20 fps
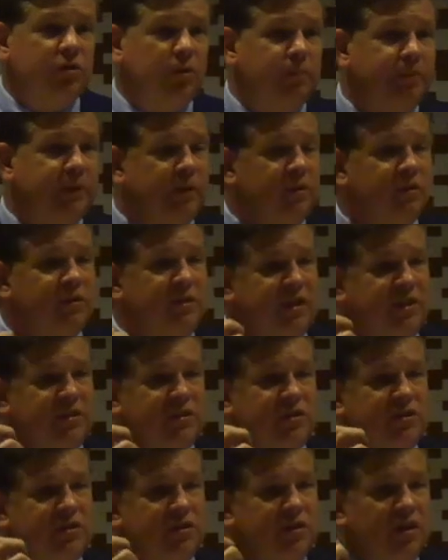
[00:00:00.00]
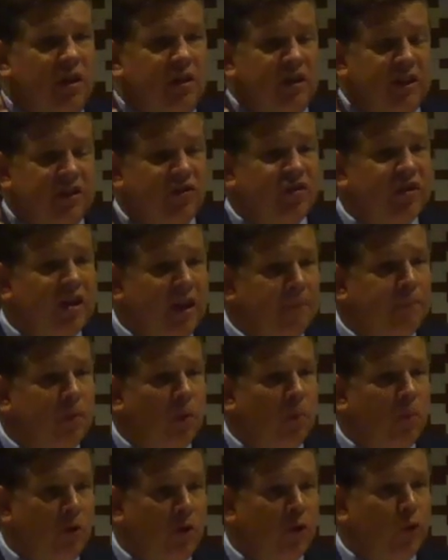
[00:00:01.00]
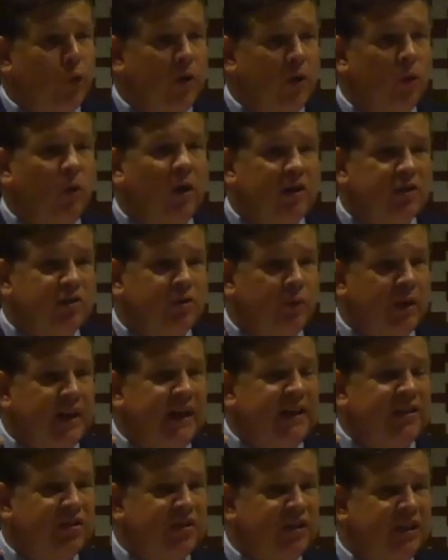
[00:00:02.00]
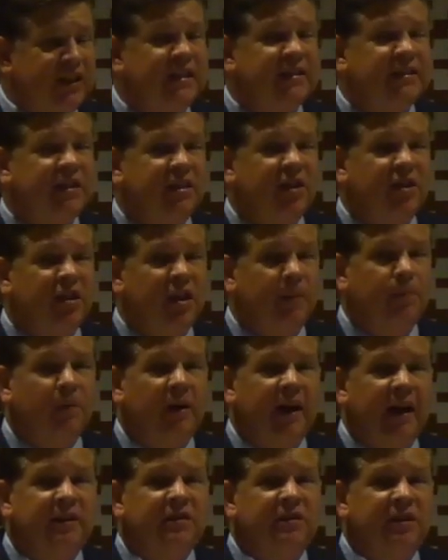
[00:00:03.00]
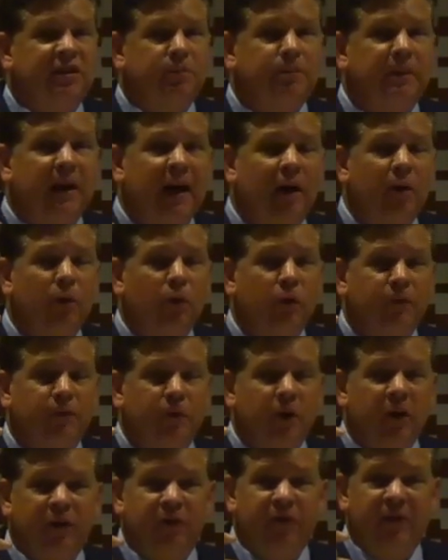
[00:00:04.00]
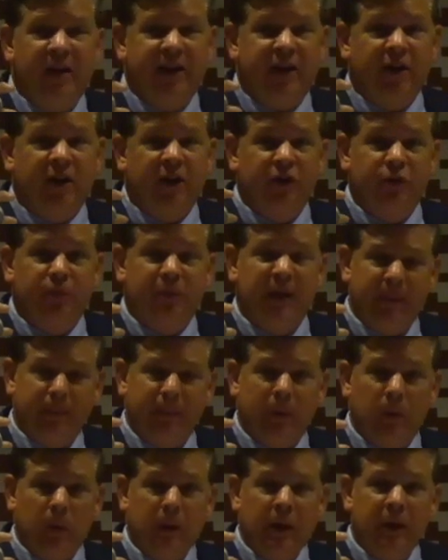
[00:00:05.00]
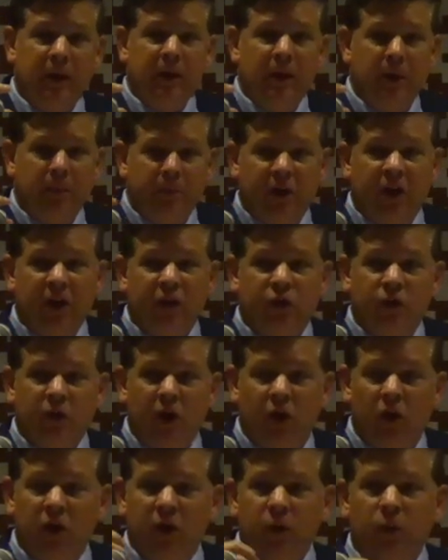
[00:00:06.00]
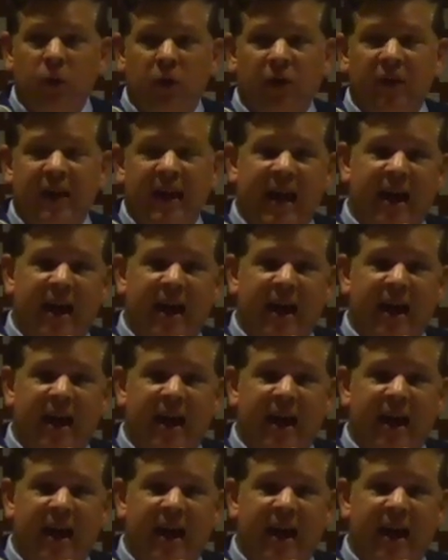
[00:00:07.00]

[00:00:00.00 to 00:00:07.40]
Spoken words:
to build this temple, because what he sees that the temple has this powerful effect on his people, because not only will they